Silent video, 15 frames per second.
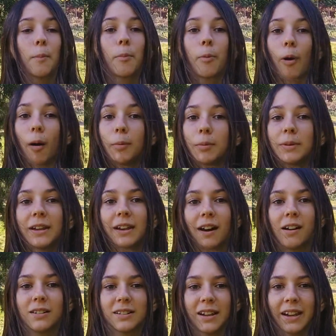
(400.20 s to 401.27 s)
Probably
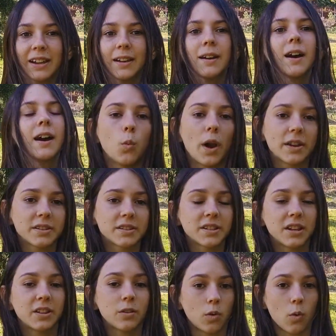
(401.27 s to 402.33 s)
gelding,
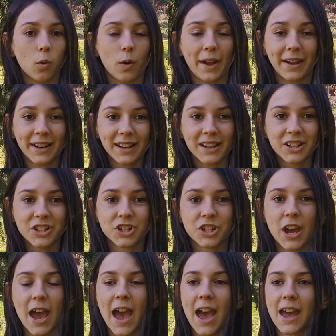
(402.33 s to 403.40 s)
Western or English,
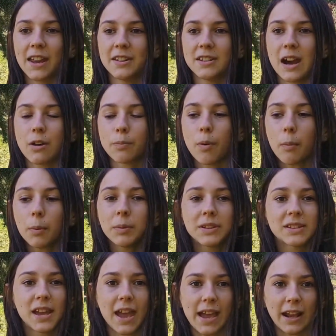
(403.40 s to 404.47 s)
and I would probably
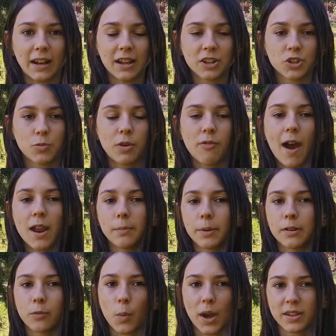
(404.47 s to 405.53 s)
say English. We ride a bit
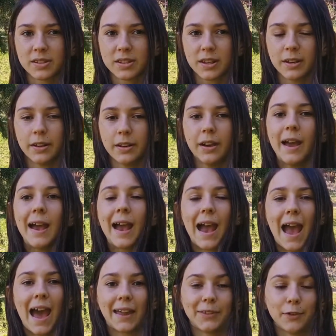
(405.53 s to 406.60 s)
of Western
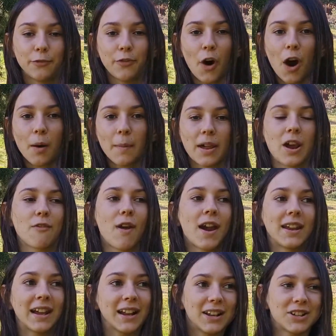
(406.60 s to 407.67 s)
at the farm, and I ride
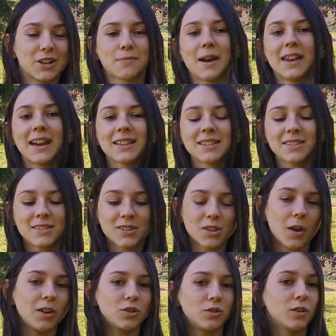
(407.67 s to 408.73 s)
English in my lessons, so
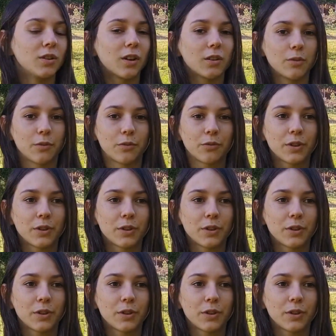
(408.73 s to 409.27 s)
I do a lot of